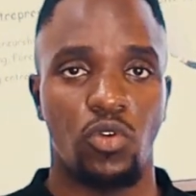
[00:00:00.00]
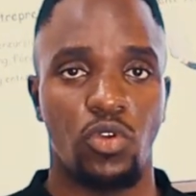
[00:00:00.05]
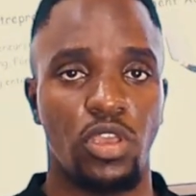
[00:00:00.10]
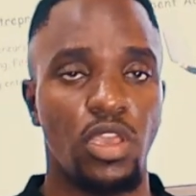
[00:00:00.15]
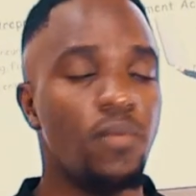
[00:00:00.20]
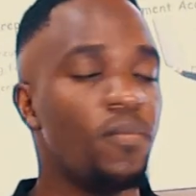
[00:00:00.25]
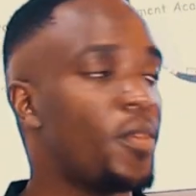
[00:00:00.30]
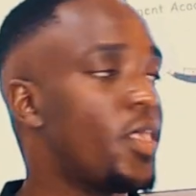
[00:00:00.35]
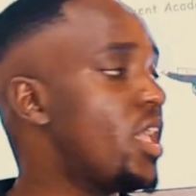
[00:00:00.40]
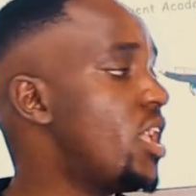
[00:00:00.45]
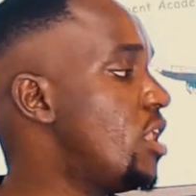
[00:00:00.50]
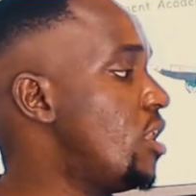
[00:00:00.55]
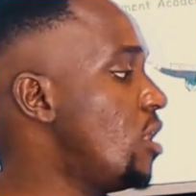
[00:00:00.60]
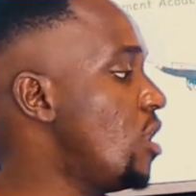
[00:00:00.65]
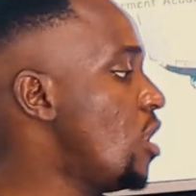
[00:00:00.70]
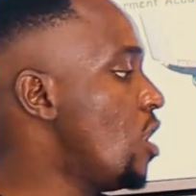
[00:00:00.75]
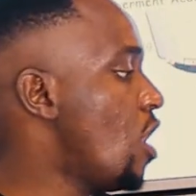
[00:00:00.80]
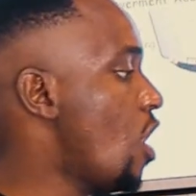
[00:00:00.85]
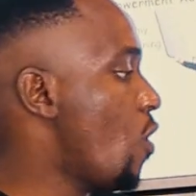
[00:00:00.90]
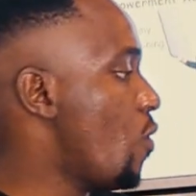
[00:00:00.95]
Okay, and
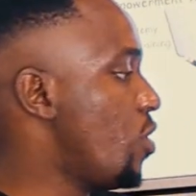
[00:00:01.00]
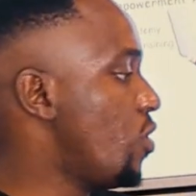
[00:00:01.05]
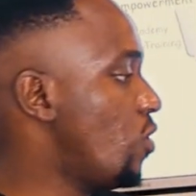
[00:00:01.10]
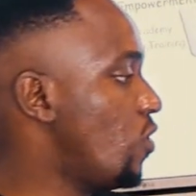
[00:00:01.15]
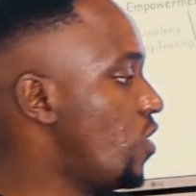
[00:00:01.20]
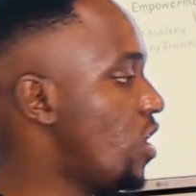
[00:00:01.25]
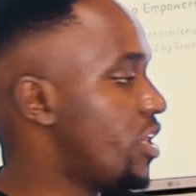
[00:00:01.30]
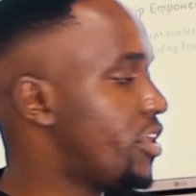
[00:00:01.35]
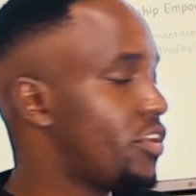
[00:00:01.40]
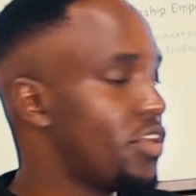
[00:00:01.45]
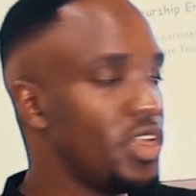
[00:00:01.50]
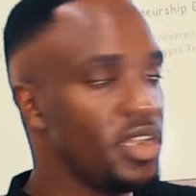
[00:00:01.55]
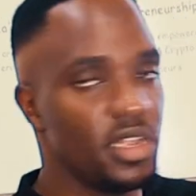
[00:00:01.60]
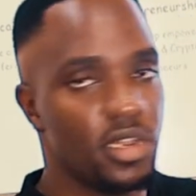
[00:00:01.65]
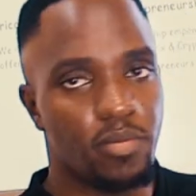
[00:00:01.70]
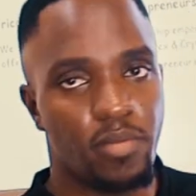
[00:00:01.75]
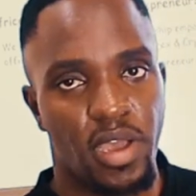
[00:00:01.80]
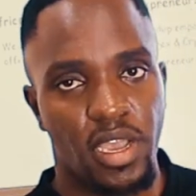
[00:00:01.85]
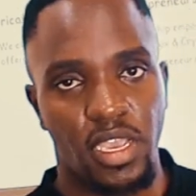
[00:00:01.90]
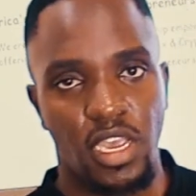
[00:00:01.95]
we know that
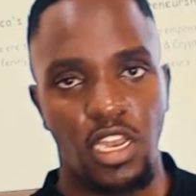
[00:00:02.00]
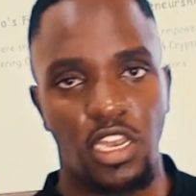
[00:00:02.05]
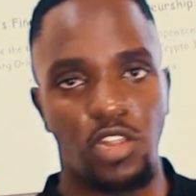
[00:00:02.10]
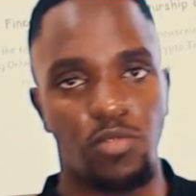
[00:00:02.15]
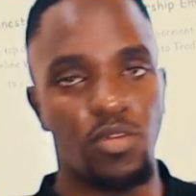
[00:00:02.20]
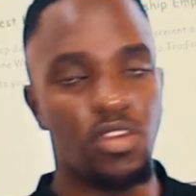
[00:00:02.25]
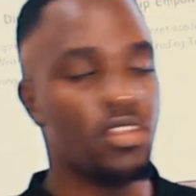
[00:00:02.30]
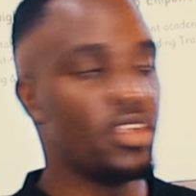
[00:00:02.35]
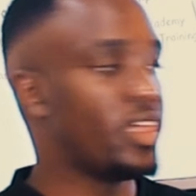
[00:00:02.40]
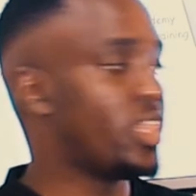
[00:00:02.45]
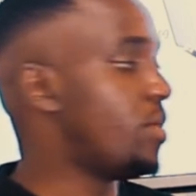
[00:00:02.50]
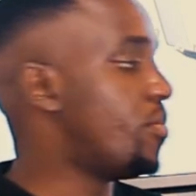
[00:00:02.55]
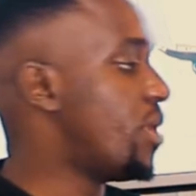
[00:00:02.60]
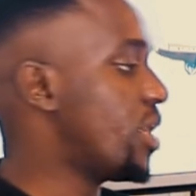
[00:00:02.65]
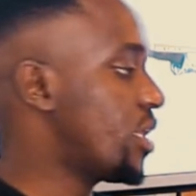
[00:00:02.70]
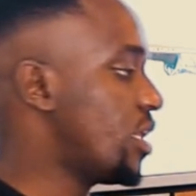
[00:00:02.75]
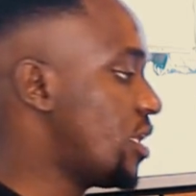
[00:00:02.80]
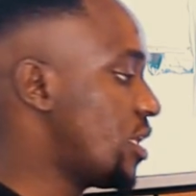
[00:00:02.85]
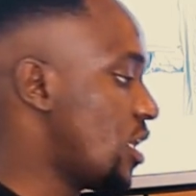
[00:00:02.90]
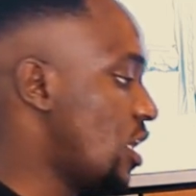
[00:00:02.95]
trending market means that the
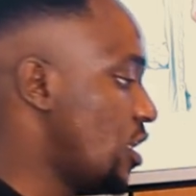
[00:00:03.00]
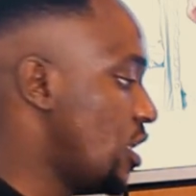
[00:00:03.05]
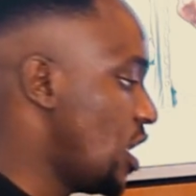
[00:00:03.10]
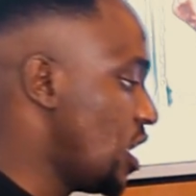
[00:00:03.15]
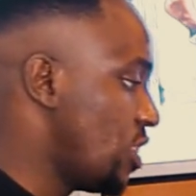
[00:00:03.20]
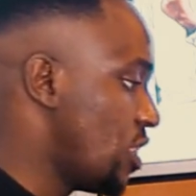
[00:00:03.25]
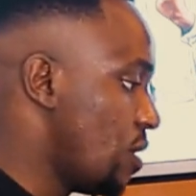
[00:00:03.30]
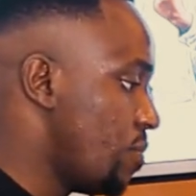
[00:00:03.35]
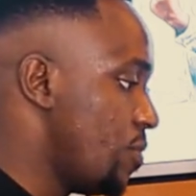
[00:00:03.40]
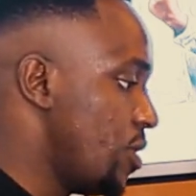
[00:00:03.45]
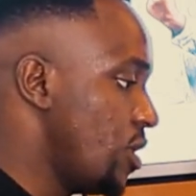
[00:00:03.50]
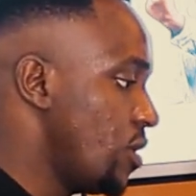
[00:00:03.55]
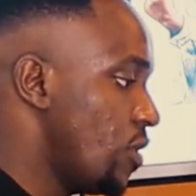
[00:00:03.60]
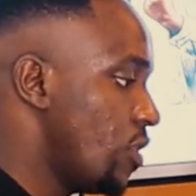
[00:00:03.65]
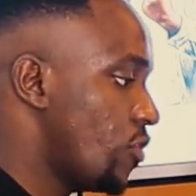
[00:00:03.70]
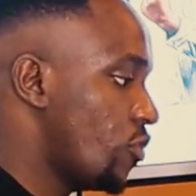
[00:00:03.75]
market can either be,